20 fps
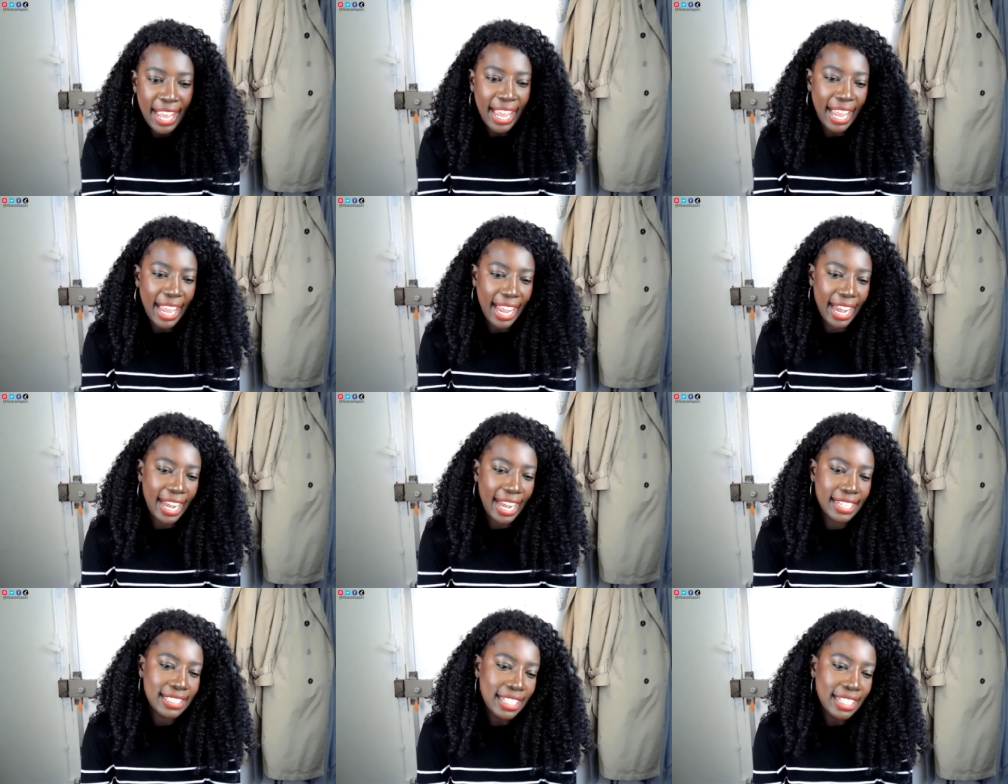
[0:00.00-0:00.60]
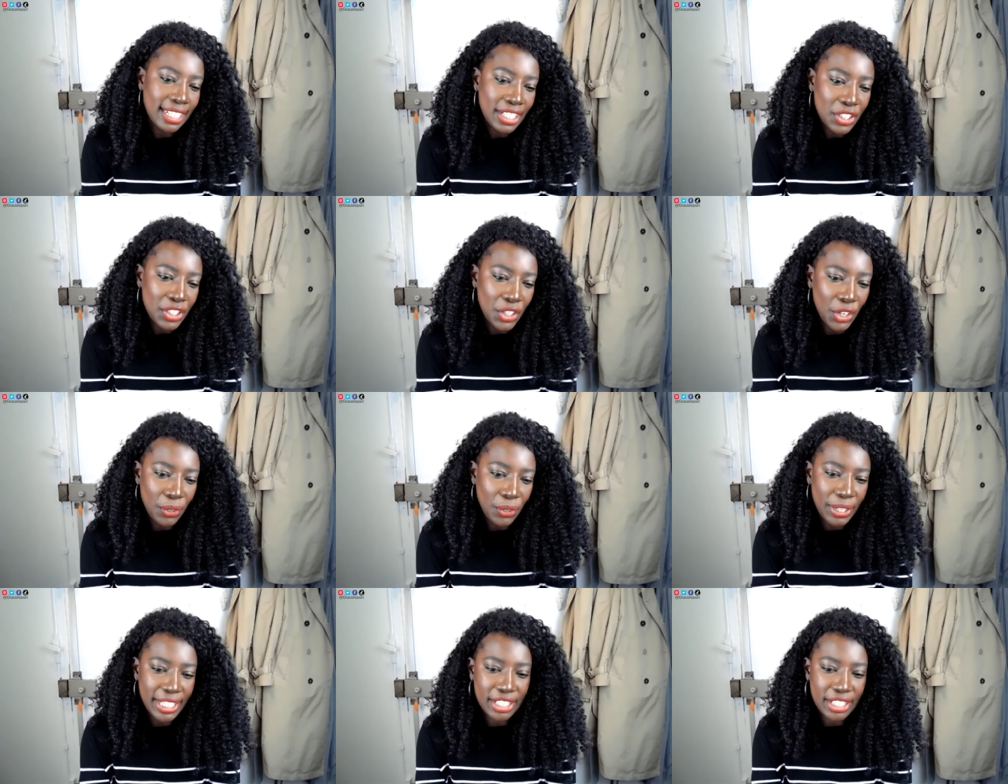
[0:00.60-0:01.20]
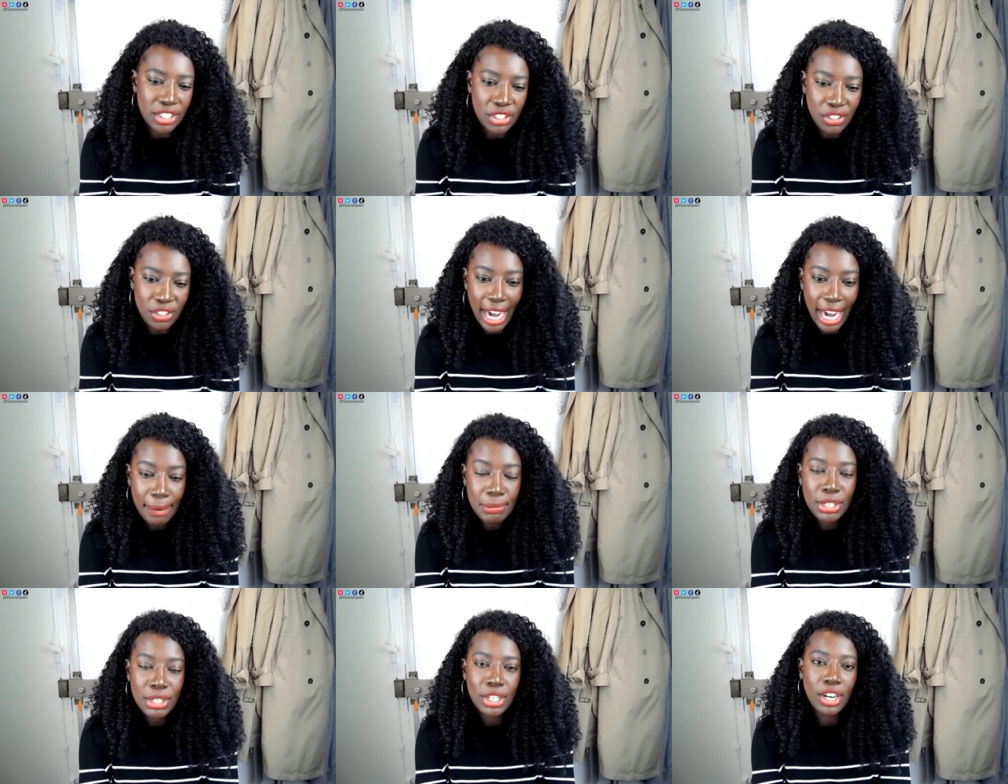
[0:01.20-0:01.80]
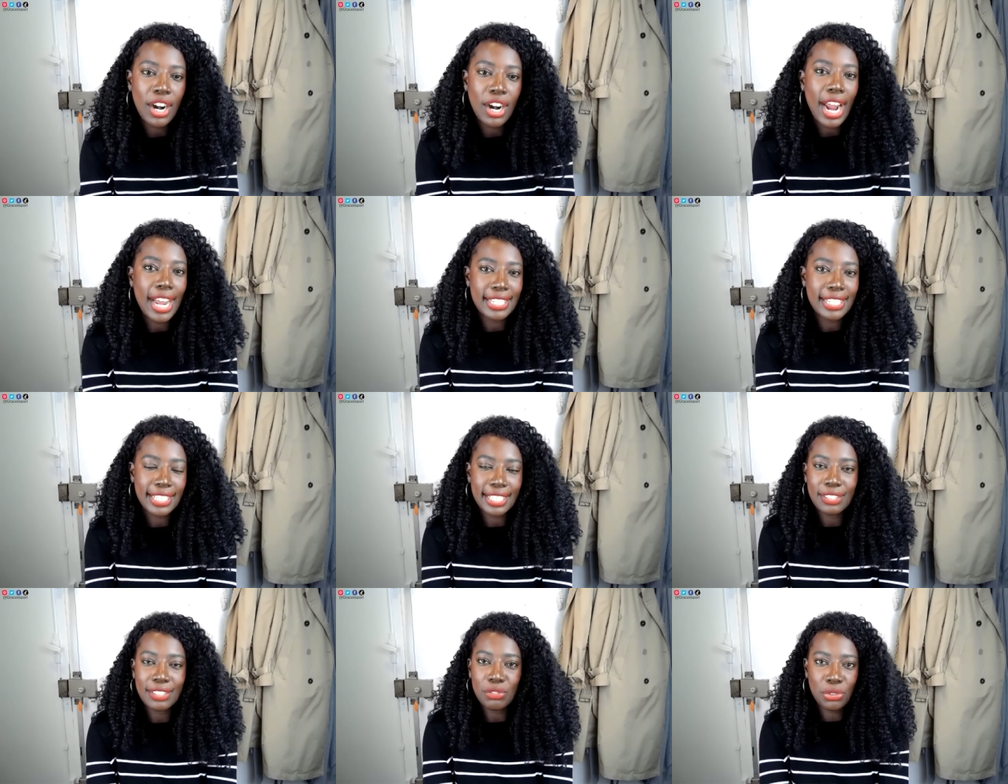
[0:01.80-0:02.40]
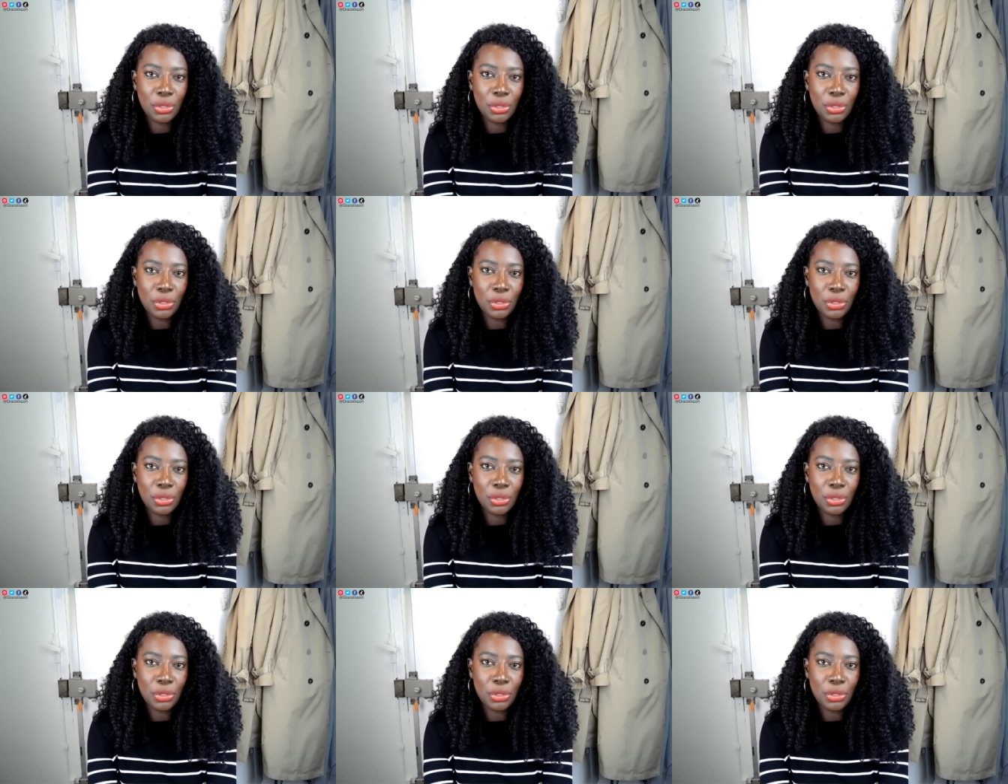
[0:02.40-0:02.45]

and you know he describes her as like